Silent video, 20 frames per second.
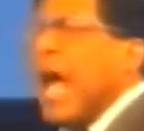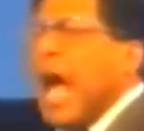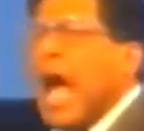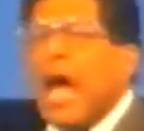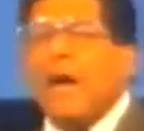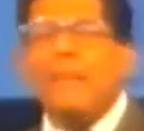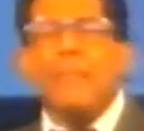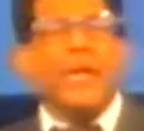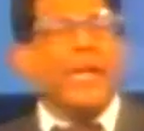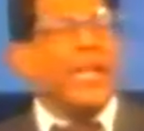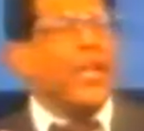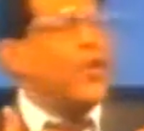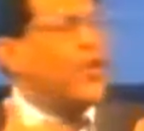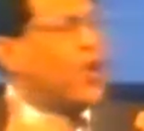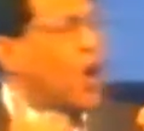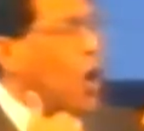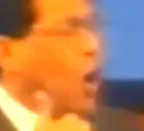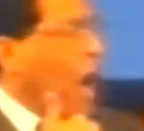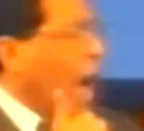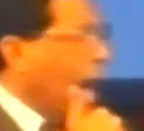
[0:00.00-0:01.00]
How many
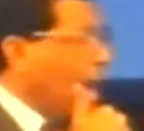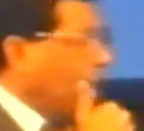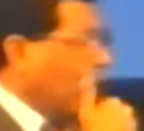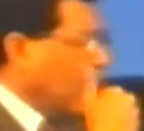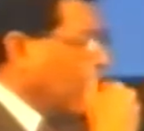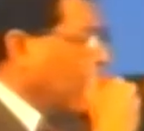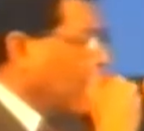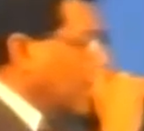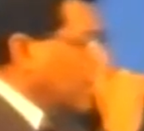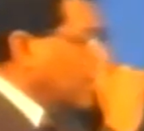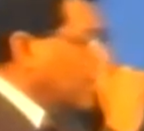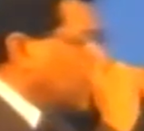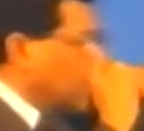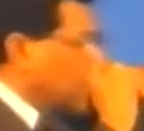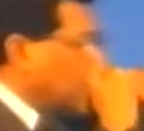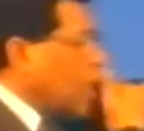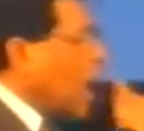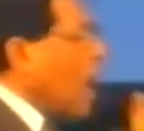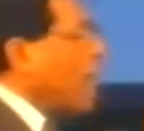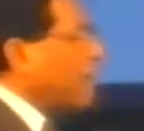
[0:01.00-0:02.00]
know how to
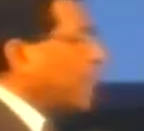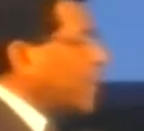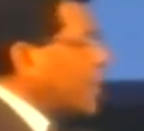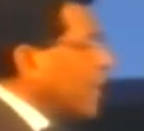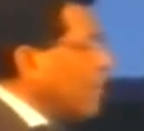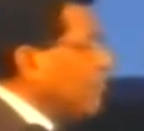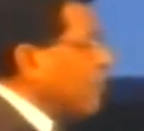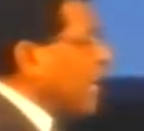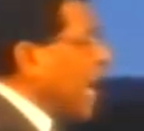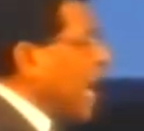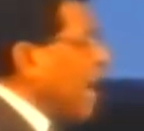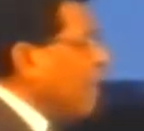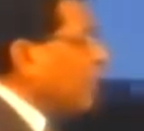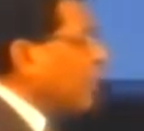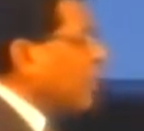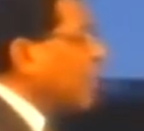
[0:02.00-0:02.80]
stop sometimes